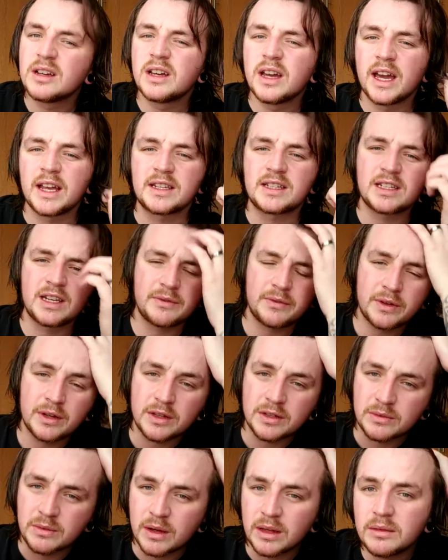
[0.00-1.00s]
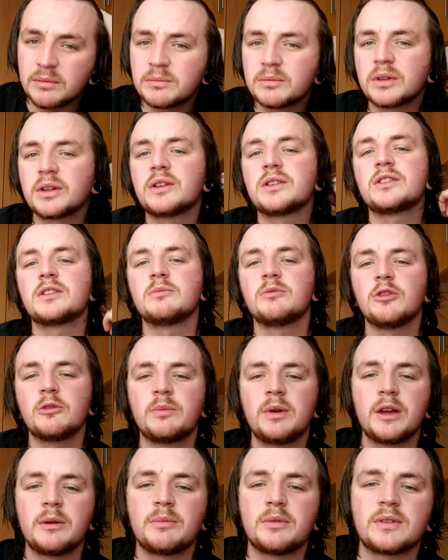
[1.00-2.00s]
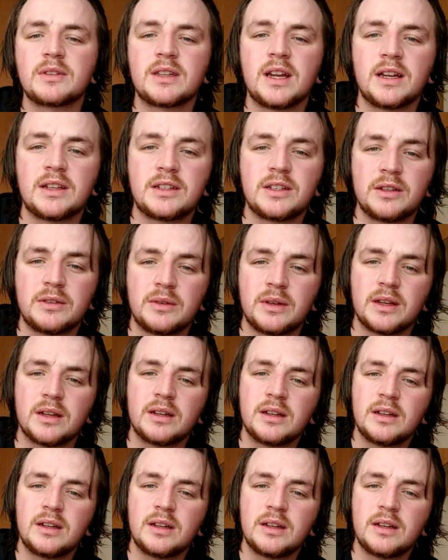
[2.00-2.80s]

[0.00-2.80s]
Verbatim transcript: it's different as well because the more people say to you,